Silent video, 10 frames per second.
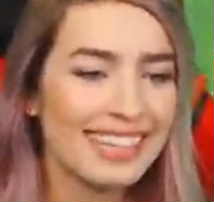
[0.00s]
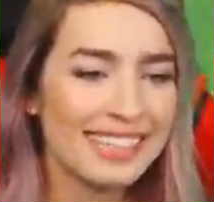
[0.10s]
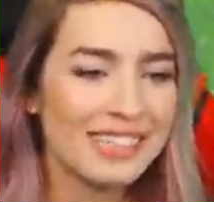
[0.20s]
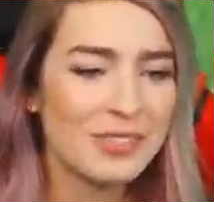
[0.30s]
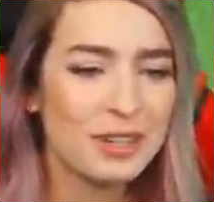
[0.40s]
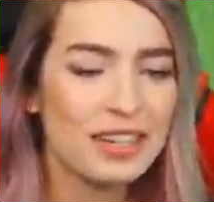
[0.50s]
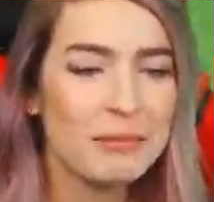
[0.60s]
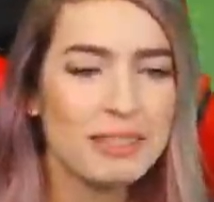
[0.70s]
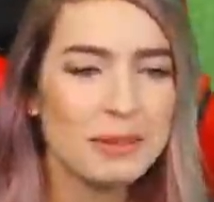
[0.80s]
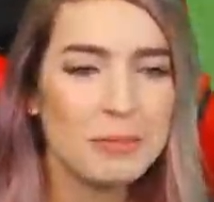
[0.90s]
Straight up
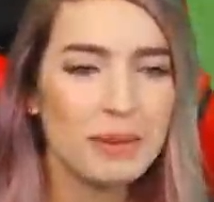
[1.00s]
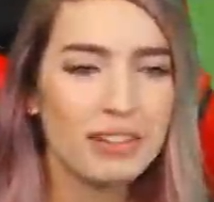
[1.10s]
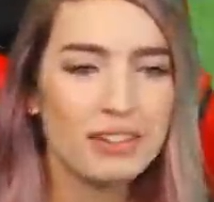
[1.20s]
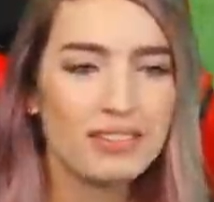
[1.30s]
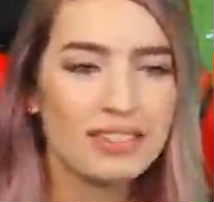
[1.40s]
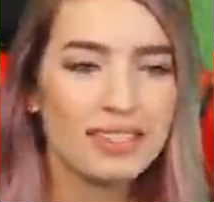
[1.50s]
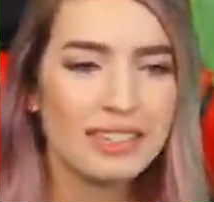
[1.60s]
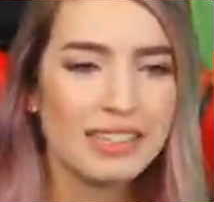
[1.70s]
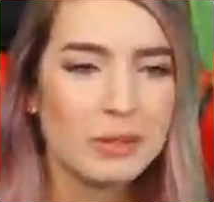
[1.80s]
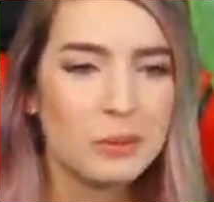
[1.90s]
is a party over here.
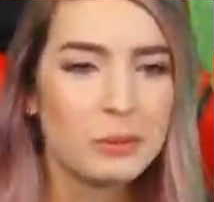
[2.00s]
Let's go.